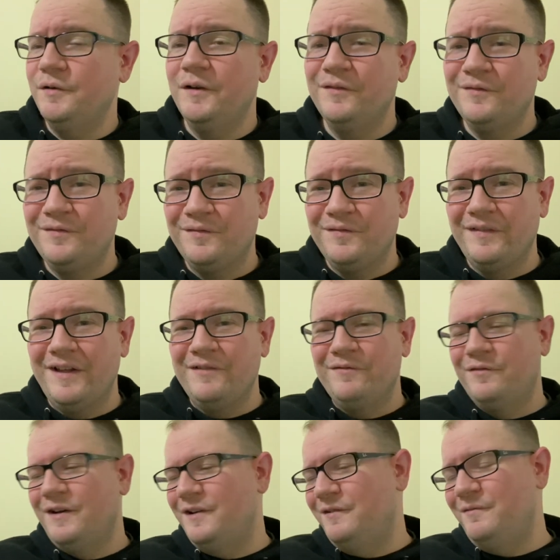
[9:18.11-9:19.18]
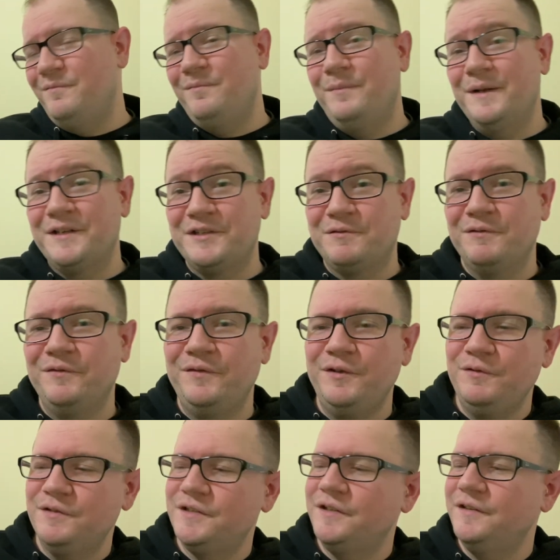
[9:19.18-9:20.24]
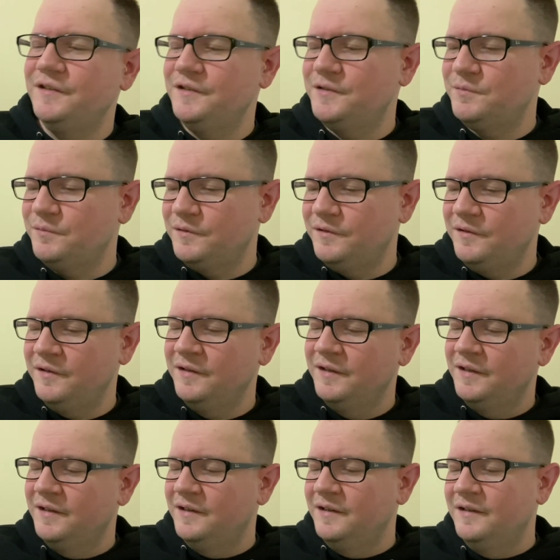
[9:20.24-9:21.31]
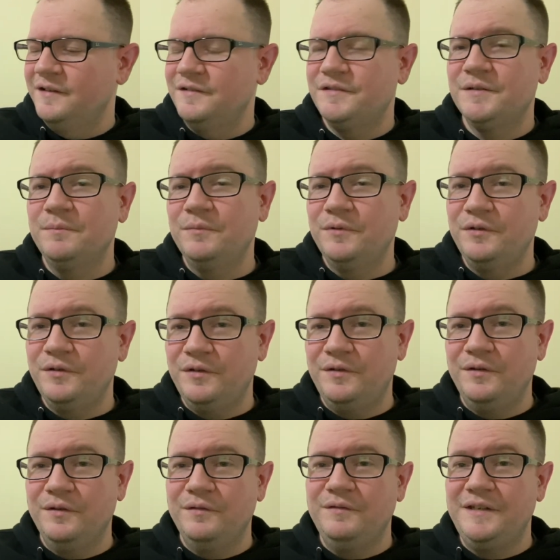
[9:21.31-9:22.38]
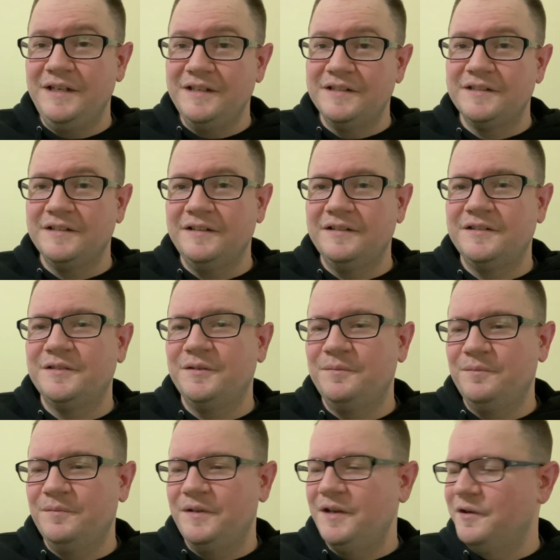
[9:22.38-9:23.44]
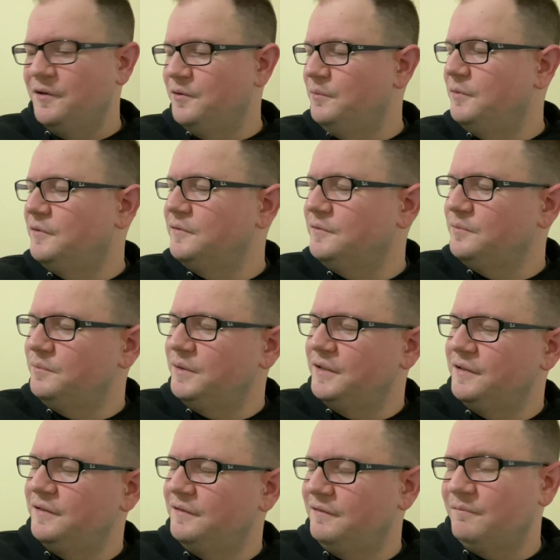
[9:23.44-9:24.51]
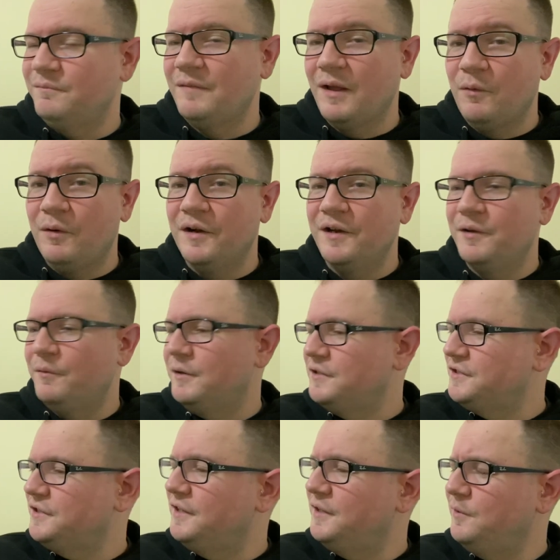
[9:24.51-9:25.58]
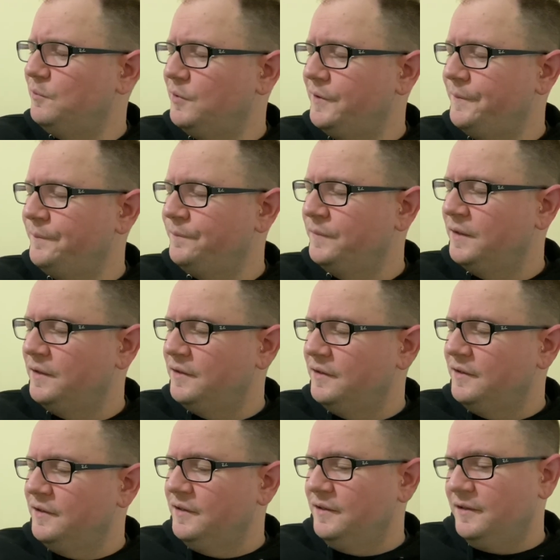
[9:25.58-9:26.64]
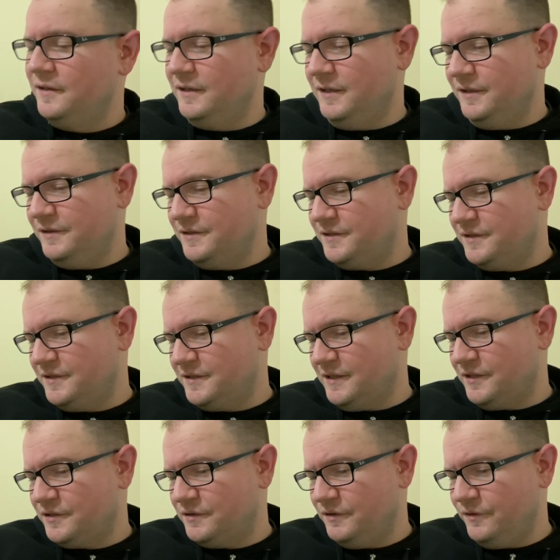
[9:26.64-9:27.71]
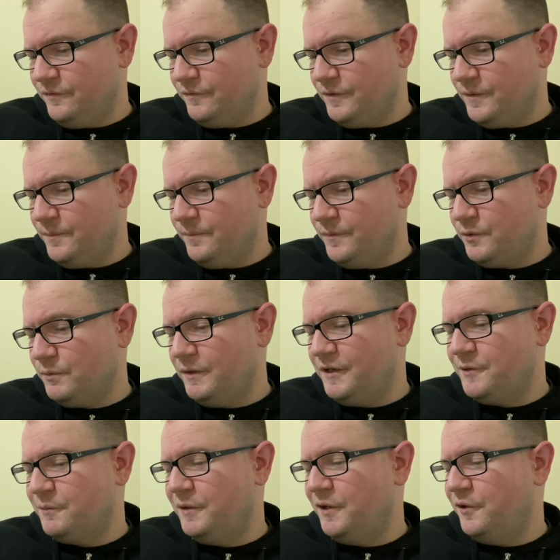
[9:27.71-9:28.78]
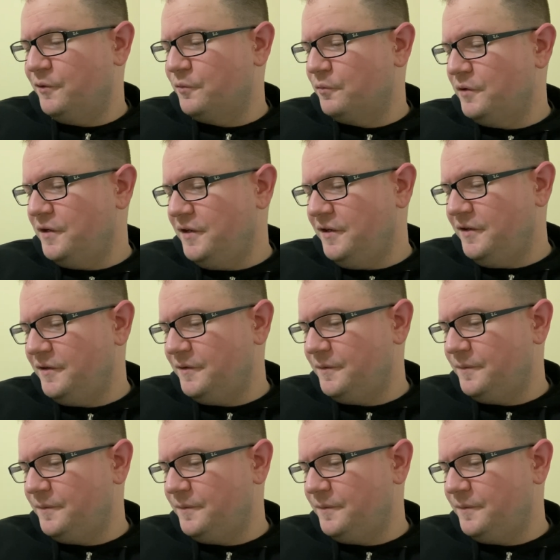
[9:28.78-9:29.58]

I've I've read mixed reviews on this one. Some decent, some terrible, but I wanted to watch it anyway. Uh, this is actually from 2023.